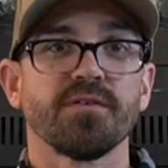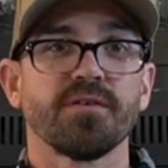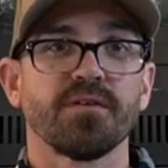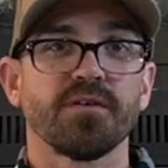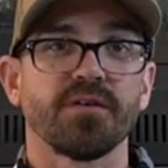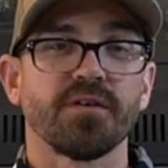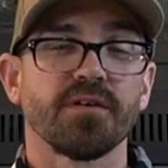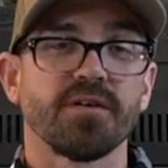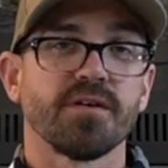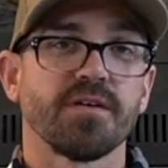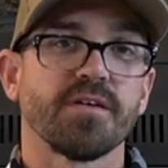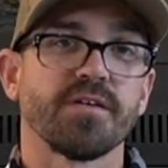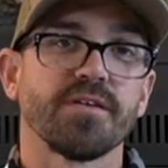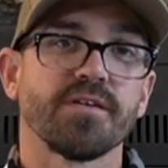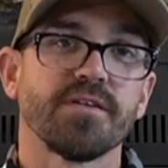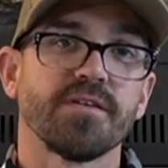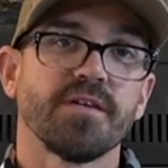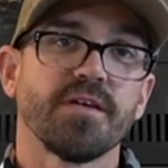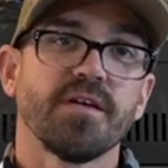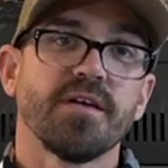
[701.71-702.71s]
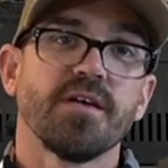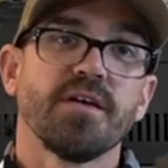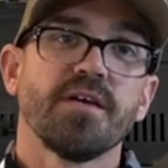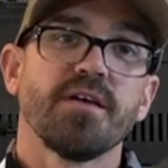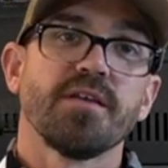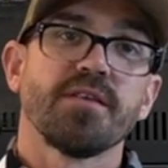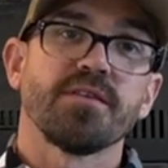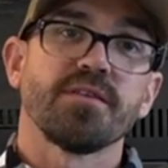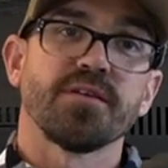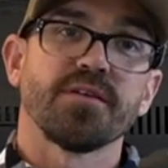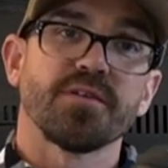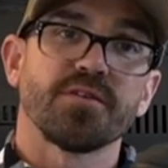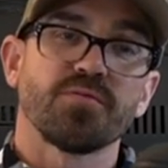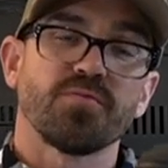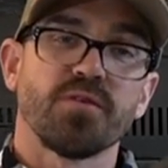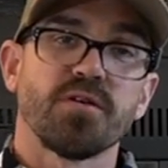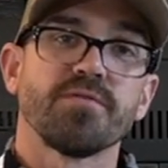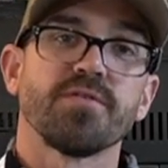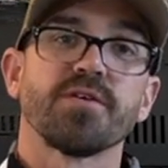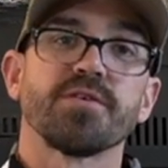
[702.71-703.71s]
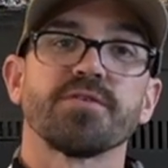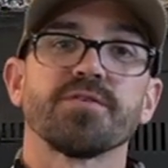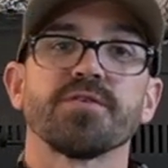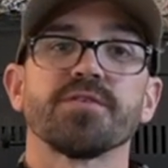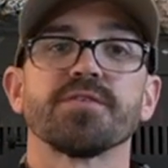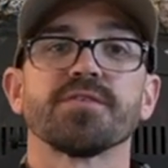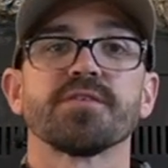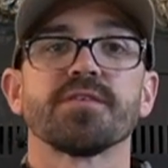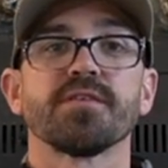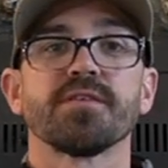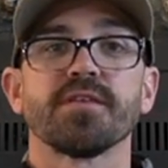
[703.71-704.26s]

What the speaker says: on the 1200s